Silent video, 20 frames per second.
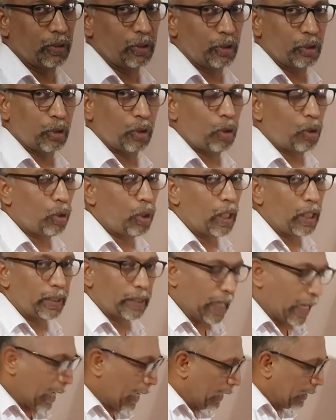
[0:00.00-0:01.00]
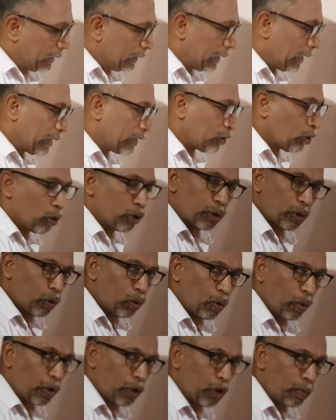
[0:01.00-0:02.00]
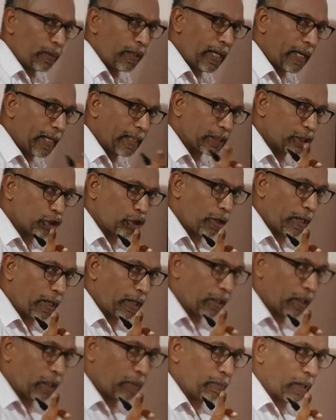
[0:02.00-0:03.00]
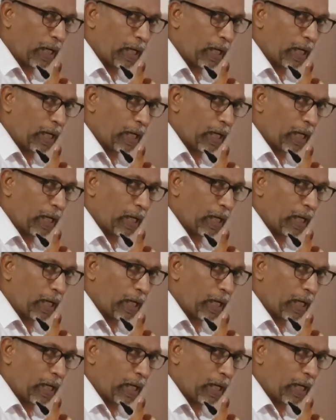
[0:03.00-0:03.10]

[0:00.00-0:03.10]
So the answer is also going to be an x square term.